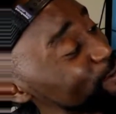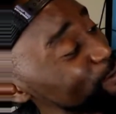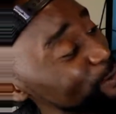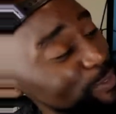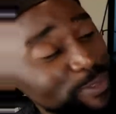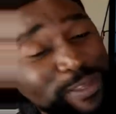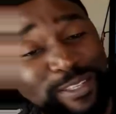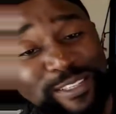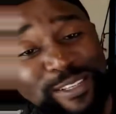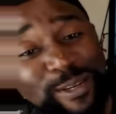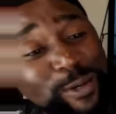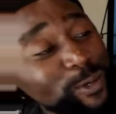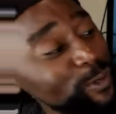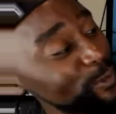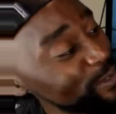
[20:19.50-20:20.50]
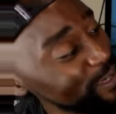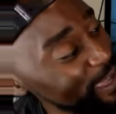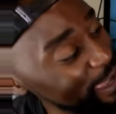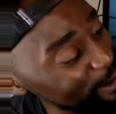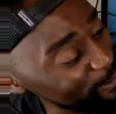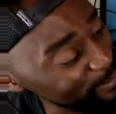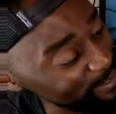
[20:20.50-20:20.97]
with the slow
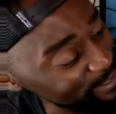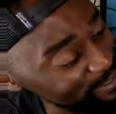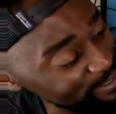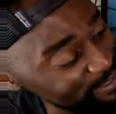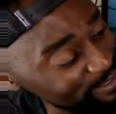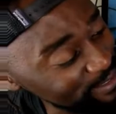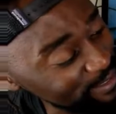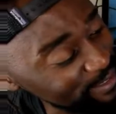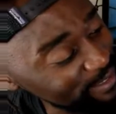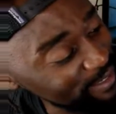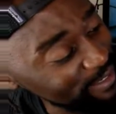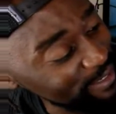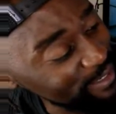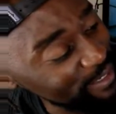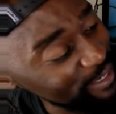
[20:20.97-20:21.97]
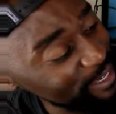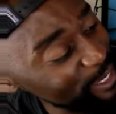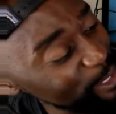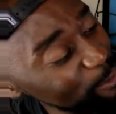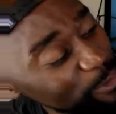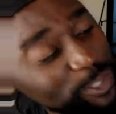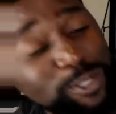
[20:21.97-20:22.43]
current.
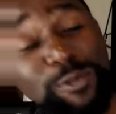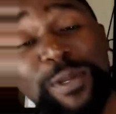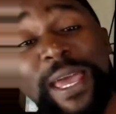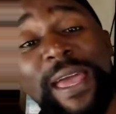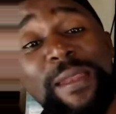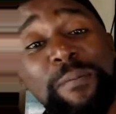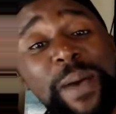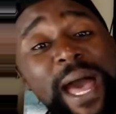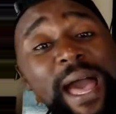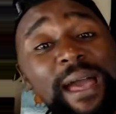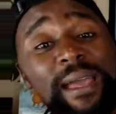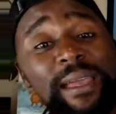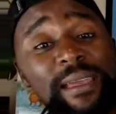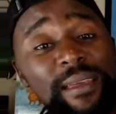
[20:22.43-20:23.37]
We should head back,